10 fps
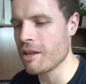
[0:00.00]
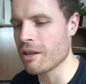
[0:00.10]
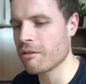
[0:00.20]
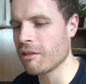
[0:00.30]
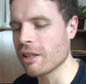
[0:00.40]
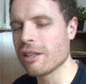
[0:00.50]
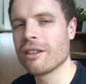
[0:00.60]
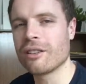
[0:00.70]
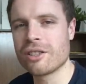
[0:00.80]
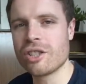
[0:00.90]
yeah, great.
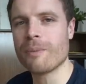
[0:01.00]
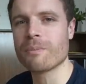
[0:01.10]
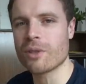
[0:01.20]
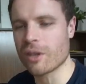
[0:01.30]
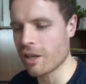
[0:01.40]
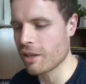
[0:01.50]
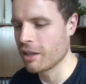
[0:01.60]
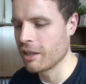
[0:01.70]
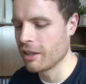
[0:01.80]
And I jumped in it.